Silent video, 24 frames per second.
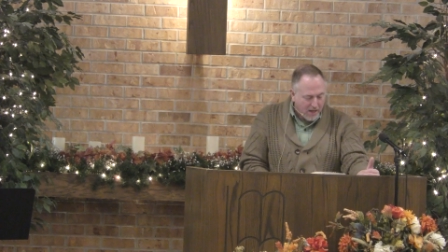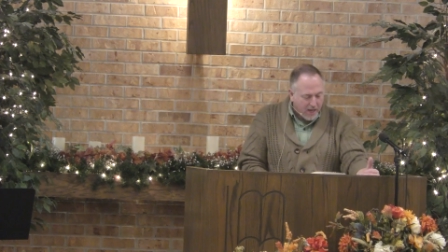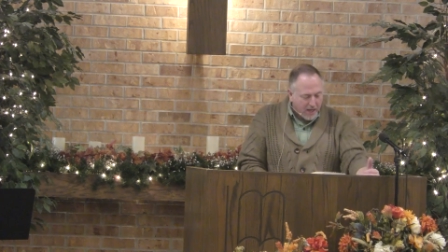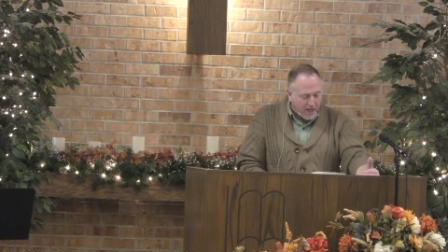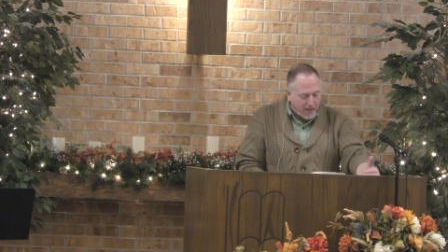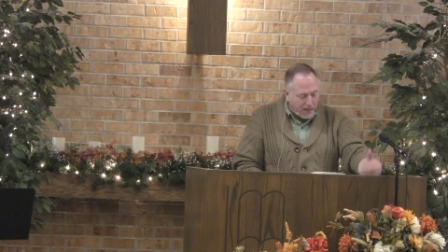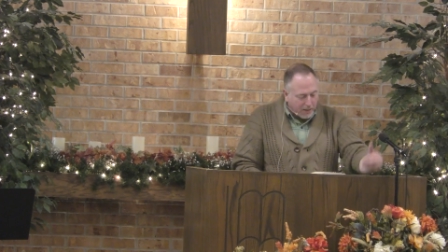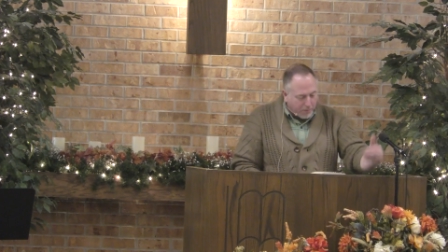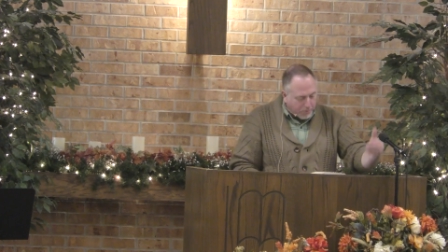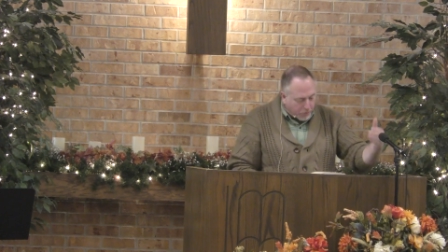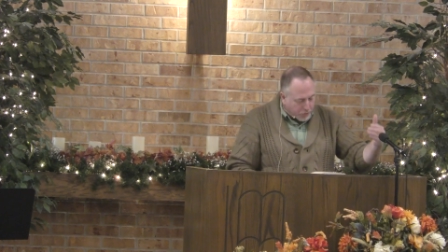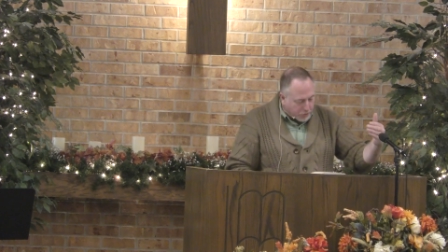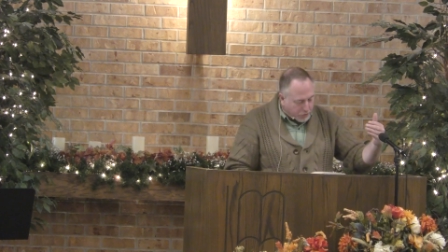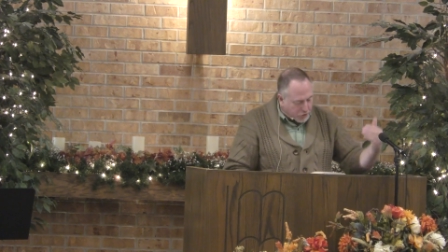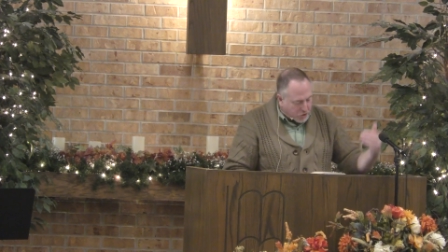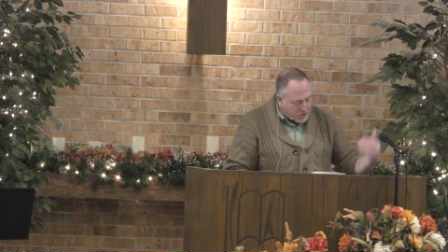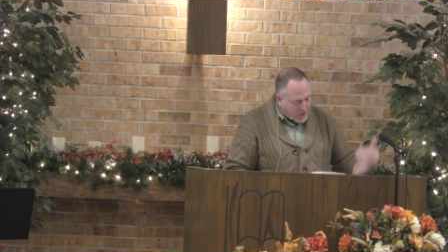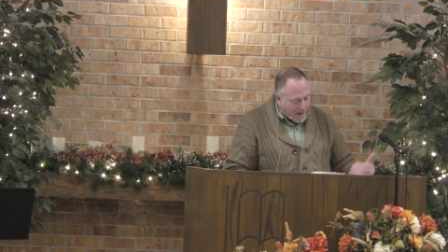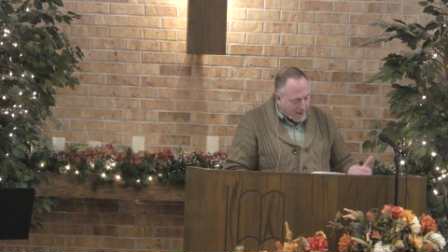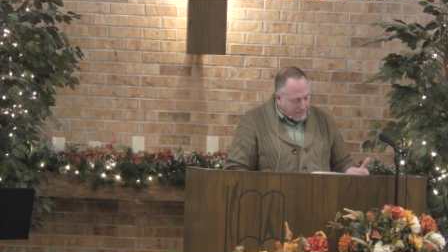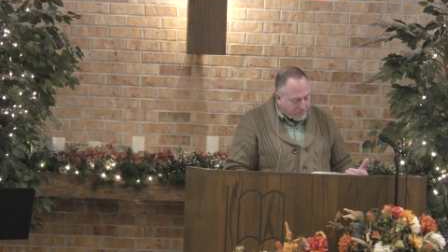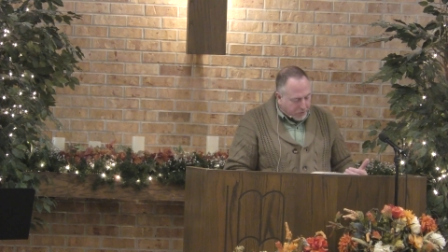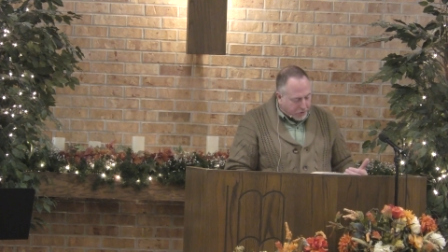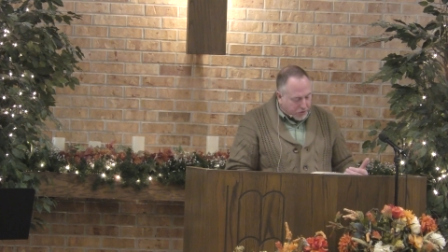Hebrews
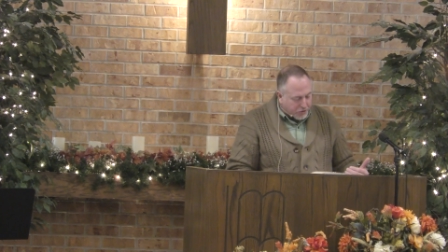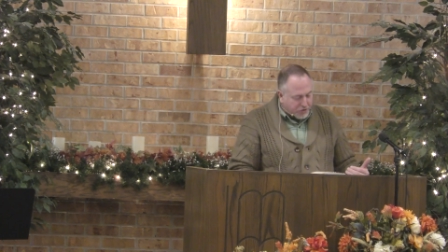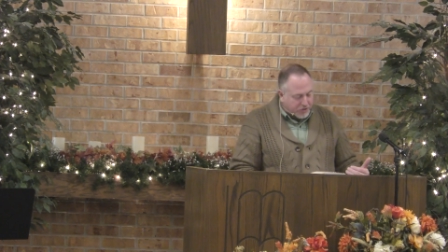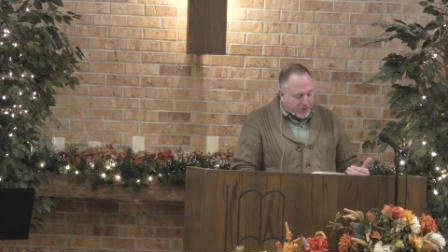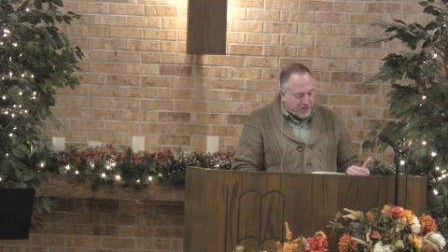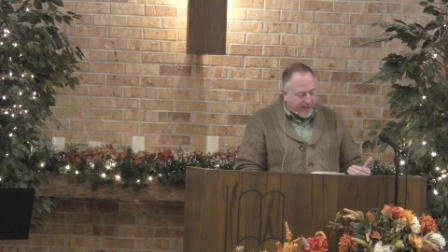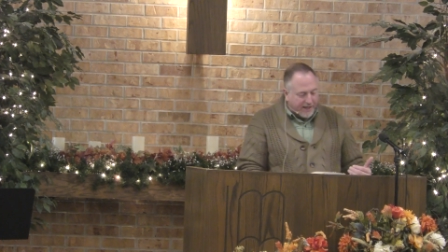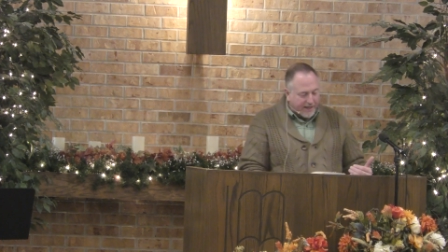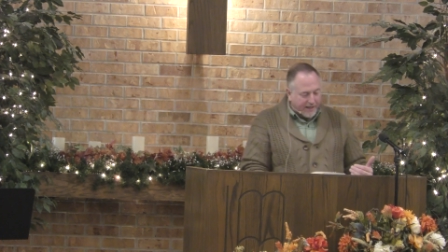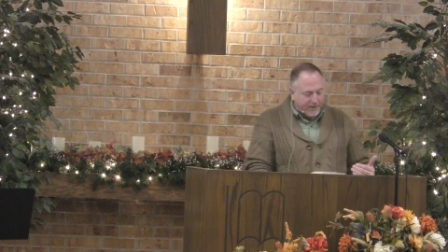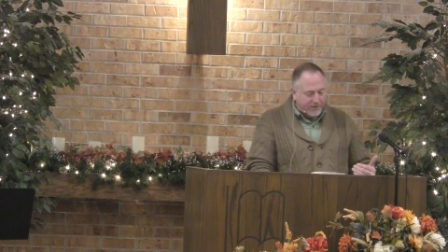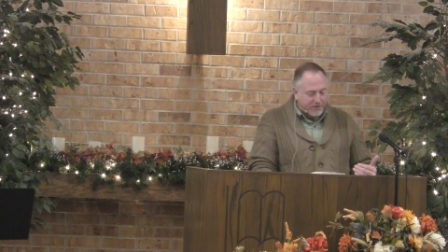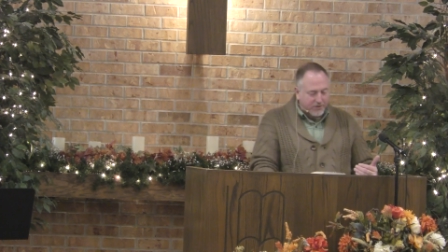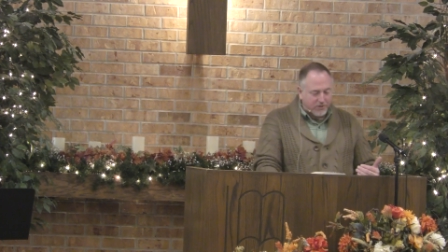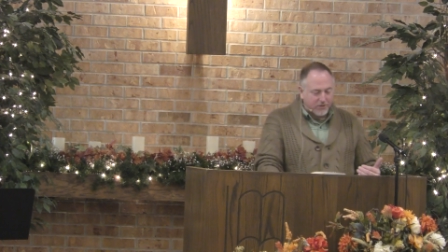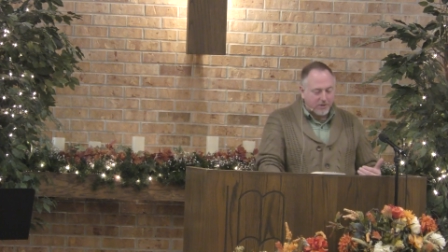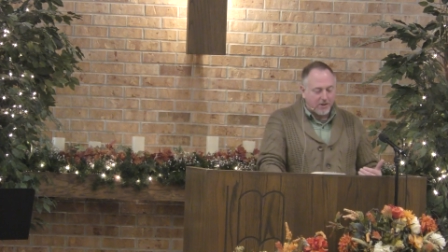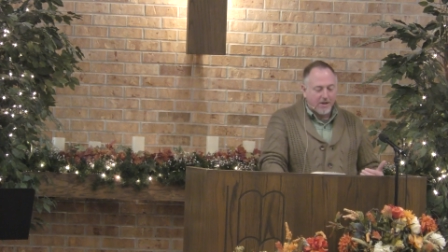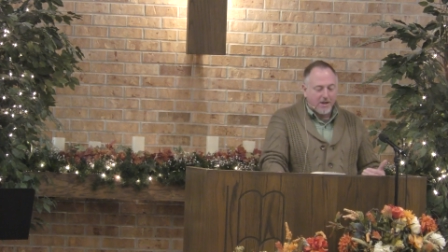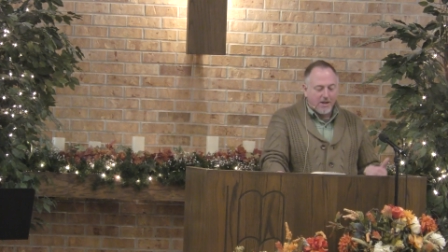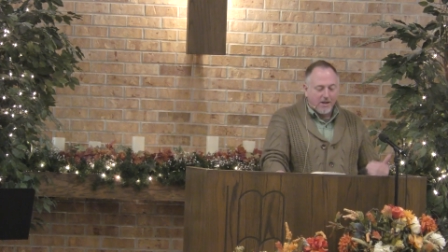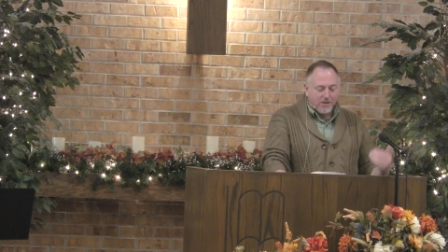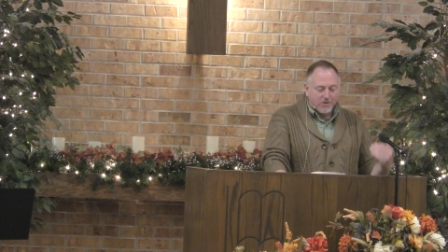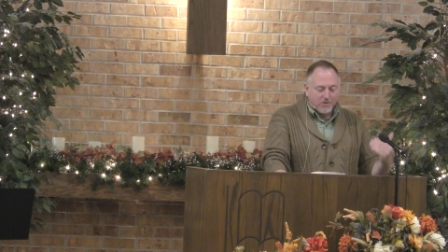chapter 6,
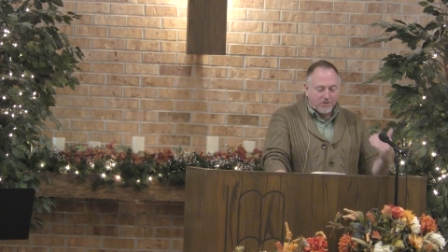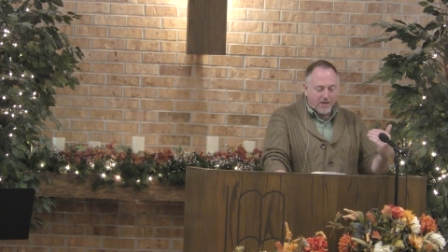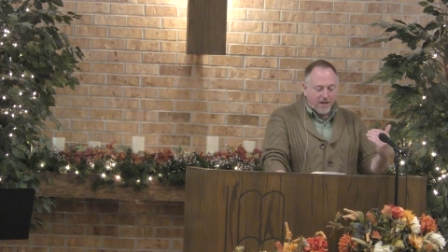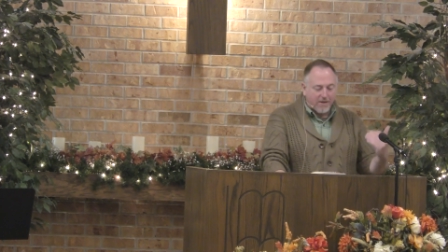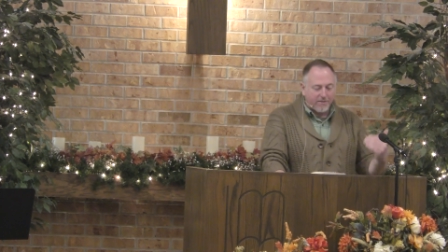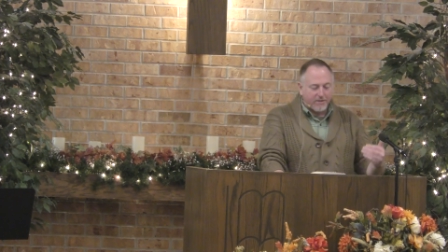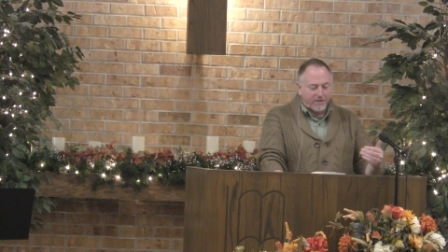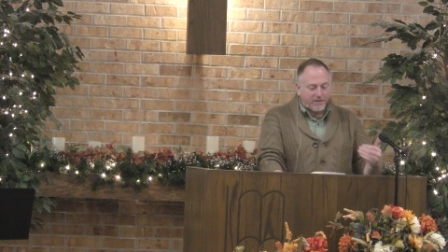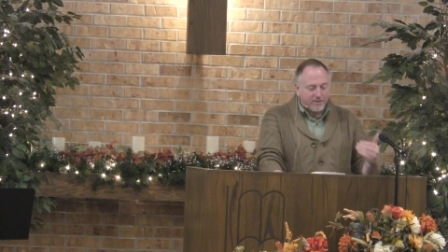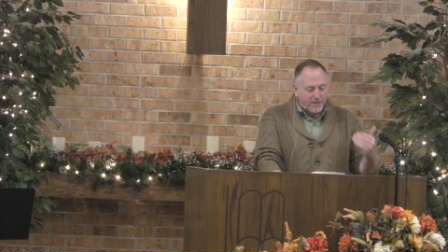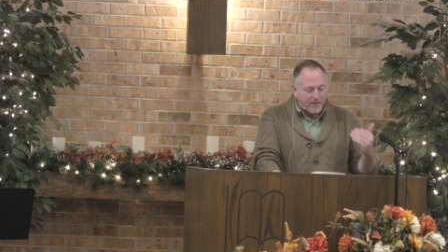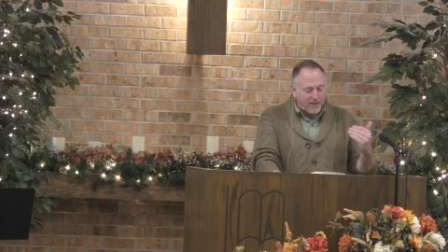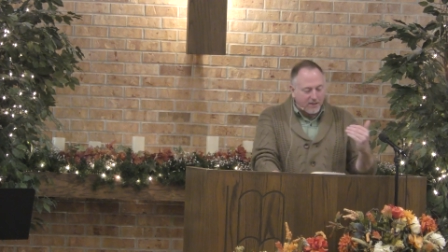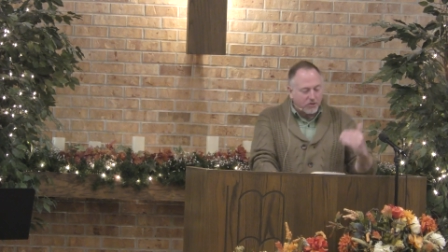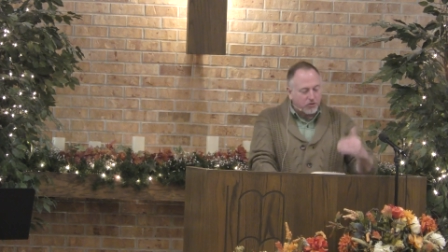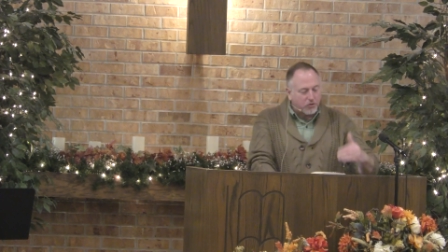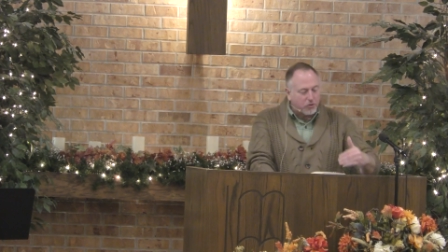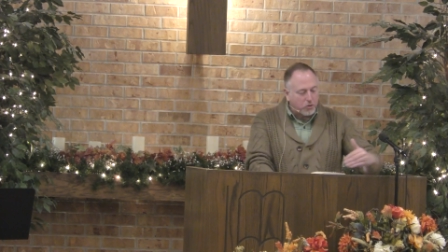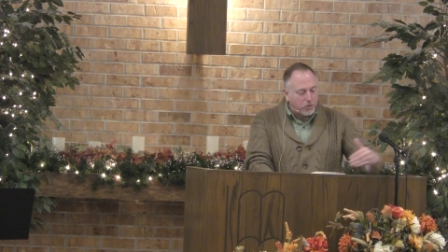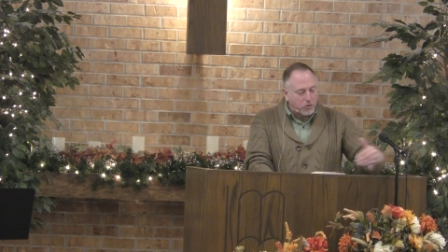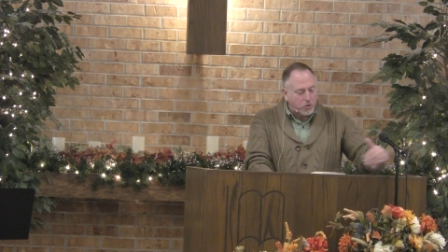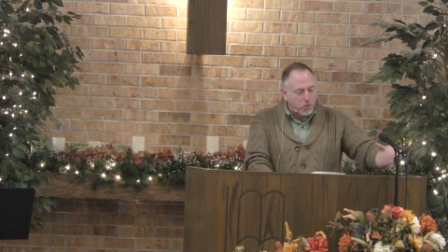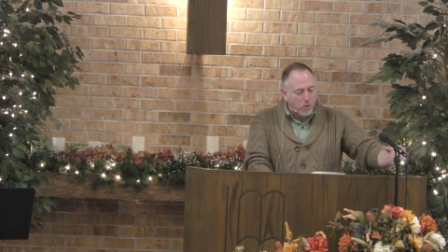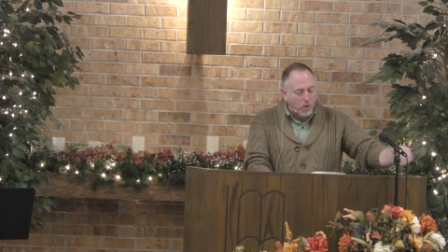17
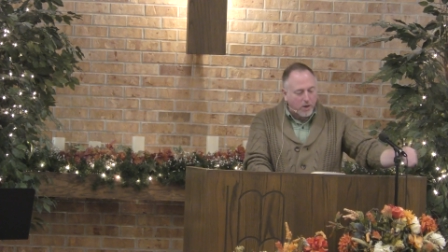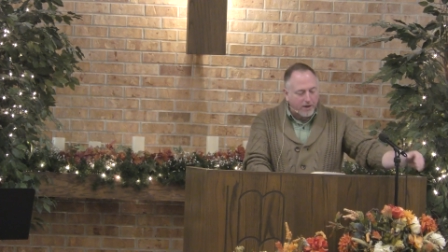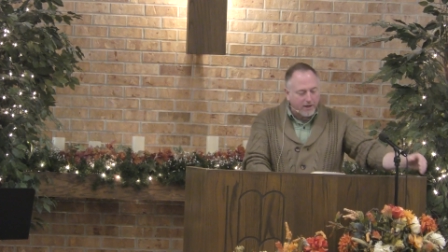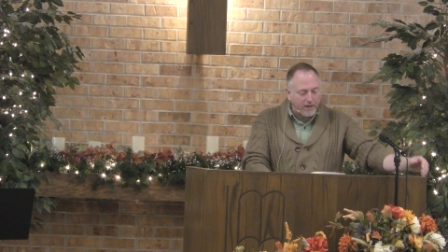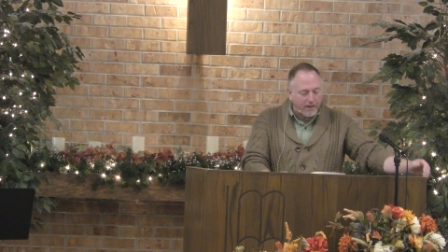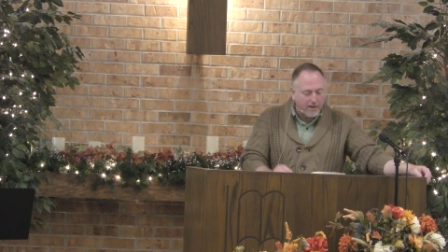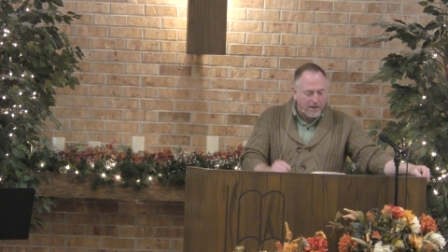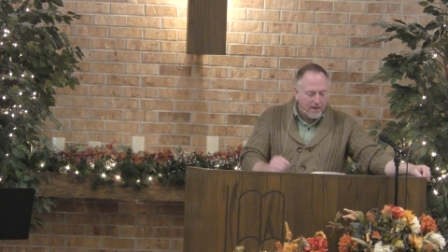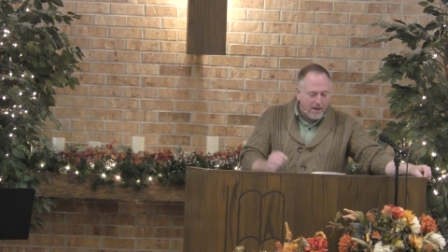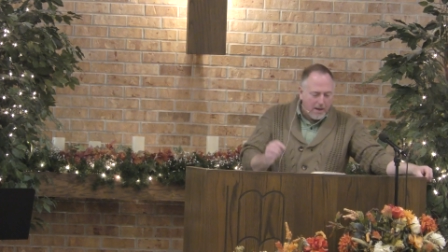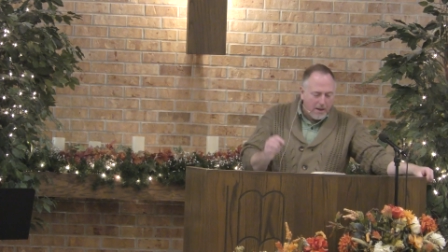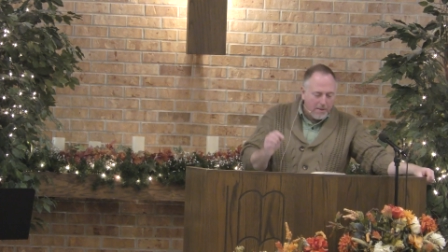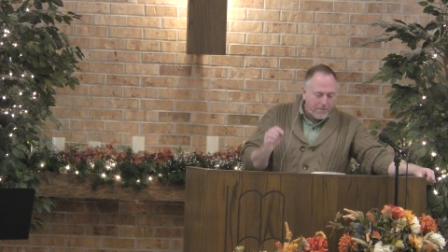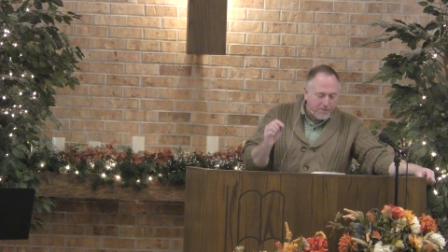through 20,